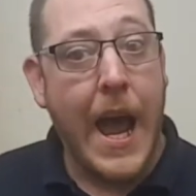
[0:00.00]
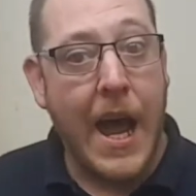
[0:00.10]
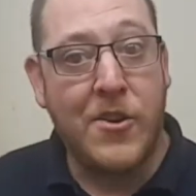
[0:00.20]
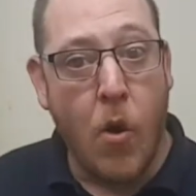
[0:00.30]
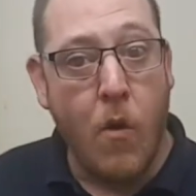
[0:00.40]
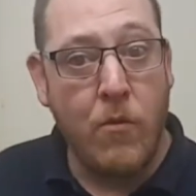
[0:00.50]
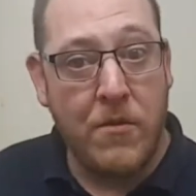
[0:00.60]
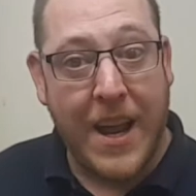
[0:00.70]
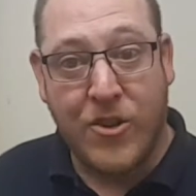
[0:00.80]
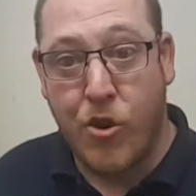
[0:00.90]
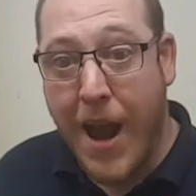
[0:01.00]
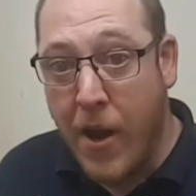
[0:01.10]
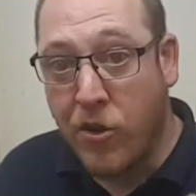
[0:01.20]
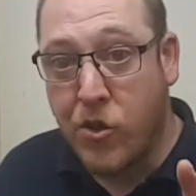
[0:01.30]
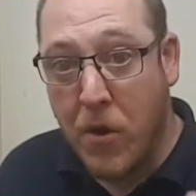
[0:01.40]
I don't, I try
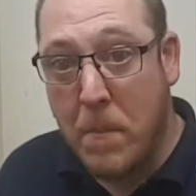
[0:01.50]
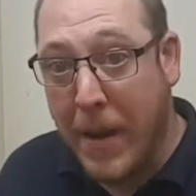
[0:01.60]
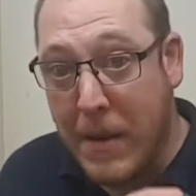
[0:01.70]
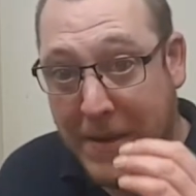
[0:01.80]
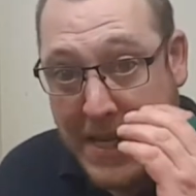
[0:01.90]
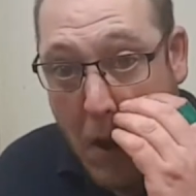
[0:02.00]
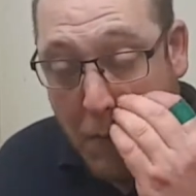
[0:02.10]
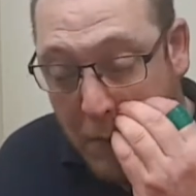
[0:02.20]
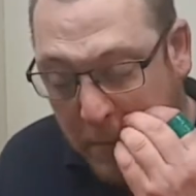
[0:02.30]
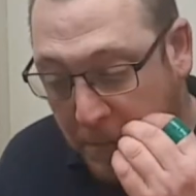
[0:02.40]
not to repeat myself,